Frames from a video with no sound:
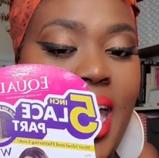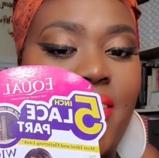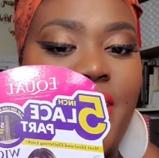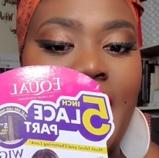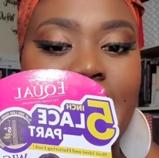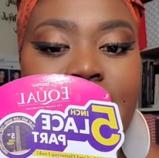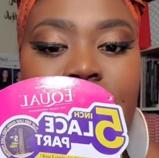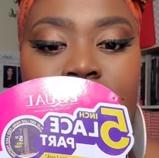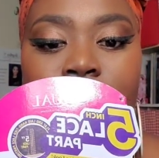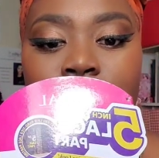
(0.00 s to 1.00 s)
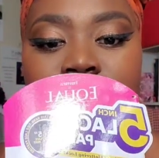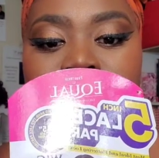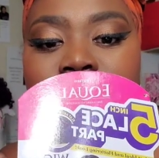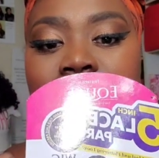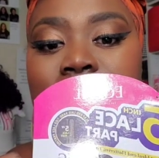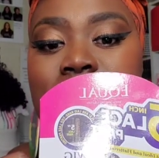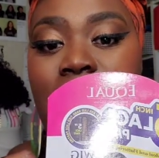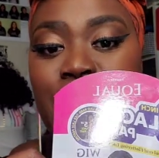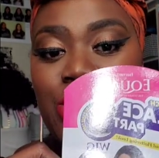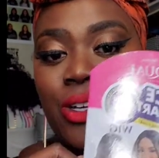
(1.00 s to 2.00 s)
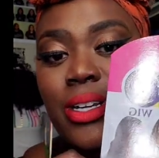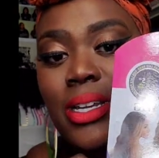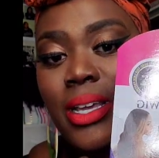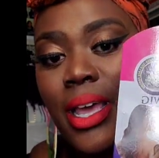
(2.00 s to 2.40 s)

Valentino is not textured,